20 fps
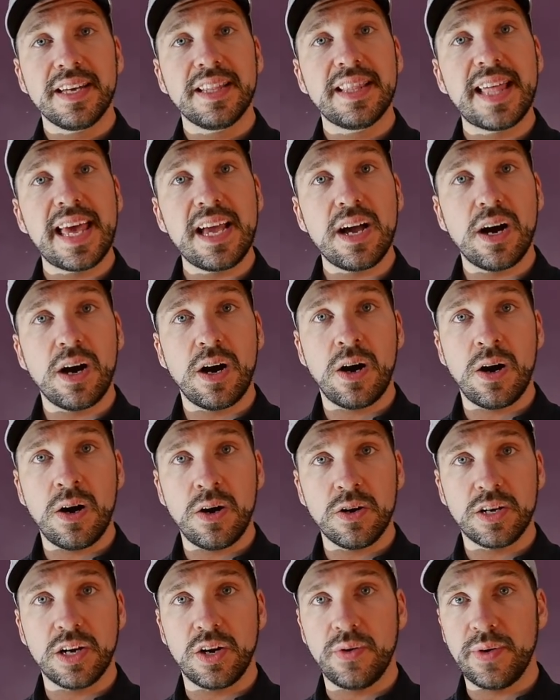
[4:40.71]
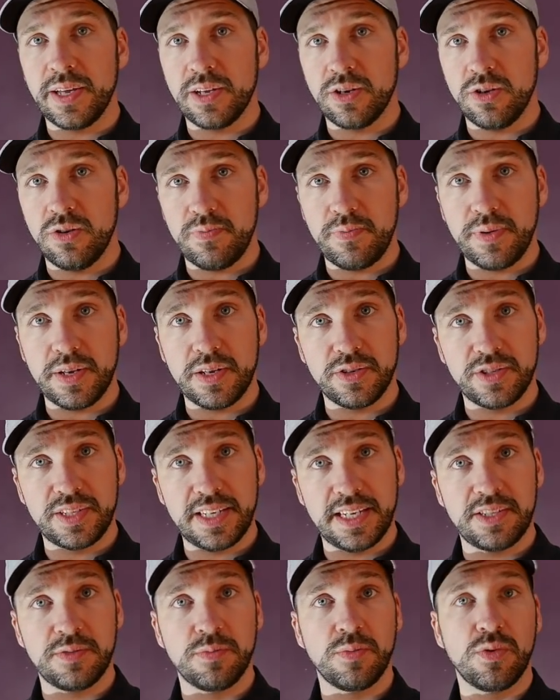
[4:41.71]
they are going up because
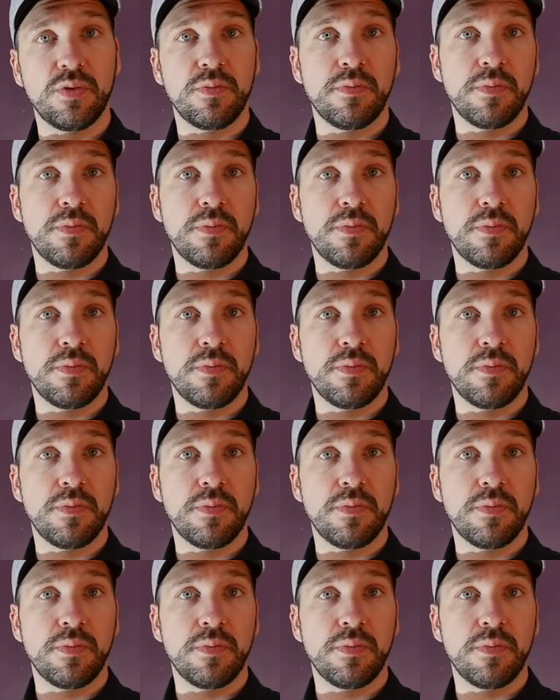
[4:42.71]
there's more